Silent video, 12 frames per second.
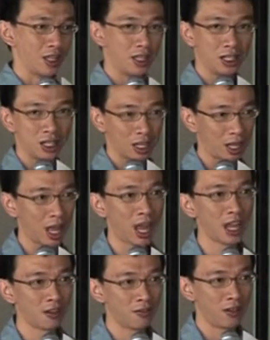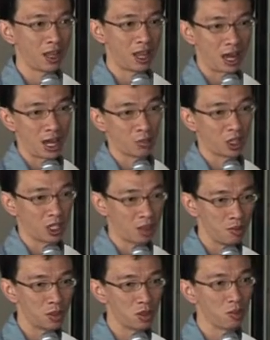it's a kind of like an
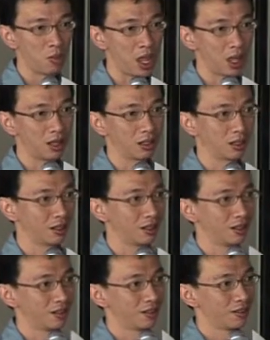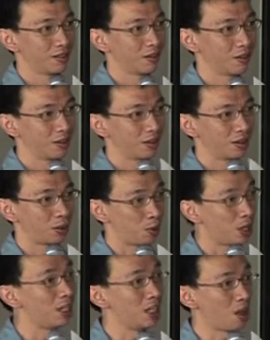attempt to make a
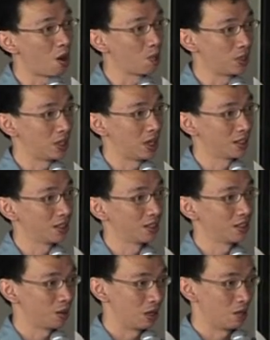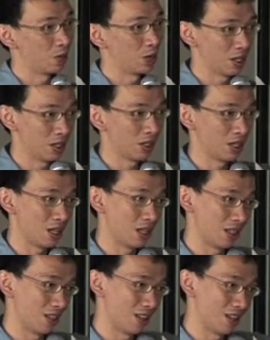3D object. If you can
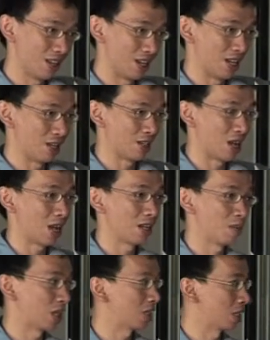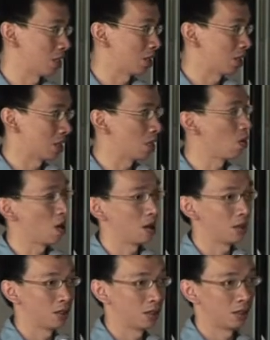see inside, but it's still
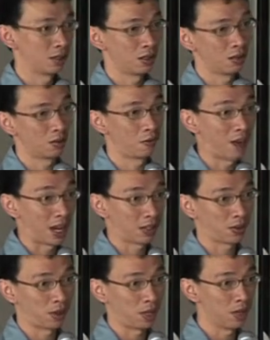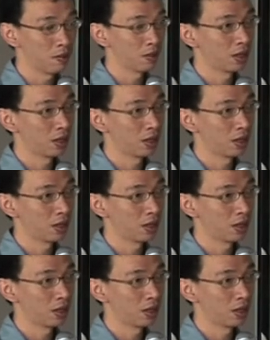on the flat screen